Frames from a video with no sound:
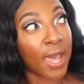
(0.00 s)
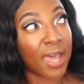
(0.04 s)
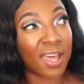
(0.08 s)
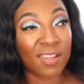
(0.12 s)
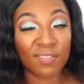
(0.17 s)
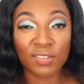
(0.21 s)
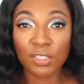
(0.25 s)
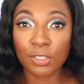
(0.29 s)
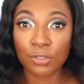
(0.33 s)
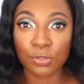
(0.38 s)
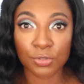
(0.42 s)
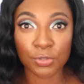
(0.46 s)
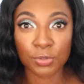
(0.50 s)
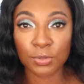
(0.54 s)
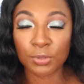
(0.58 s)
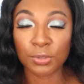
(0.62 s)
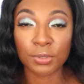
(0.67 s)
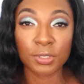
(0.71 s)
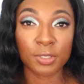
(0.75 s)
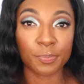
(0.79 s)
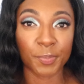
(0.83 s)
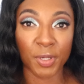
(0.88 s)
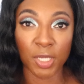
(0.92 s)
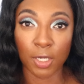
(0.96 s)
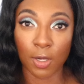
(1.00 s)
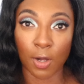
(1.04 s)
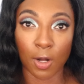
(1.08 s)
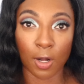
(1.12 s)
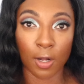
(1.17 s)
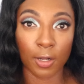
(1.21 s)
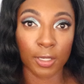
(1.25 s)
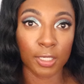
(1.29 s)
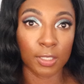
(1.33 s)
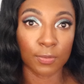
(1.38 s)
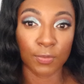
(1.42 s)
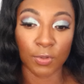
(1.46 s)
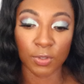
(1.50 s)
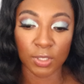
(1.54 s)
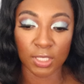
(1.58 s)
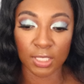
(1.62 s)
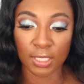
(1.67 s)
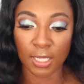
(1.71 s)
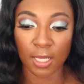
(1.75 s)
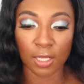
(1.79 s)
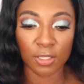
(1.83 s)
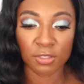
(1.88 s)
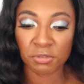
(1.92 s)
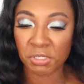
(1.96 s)
i have an intruder in my car he won't
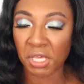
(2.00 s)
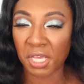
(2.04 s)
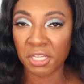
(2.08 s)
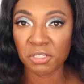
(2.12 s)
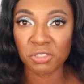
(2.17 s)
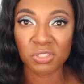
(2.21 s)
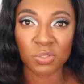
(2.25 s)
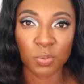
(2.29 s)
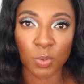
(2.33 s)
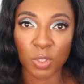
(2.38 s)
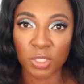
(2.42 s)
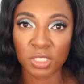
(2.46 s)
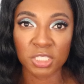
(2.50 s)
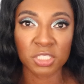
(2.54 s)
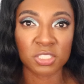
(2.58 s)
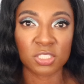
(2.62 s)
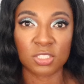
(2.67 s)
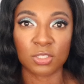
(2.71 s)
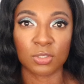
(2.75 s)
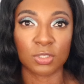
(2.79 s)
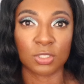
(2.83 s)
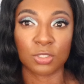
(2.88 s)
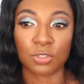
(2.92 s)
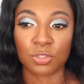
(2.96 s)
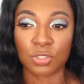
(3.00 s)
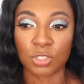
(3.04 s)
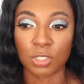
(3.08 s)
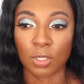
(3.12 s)
get out 9.20 still didn't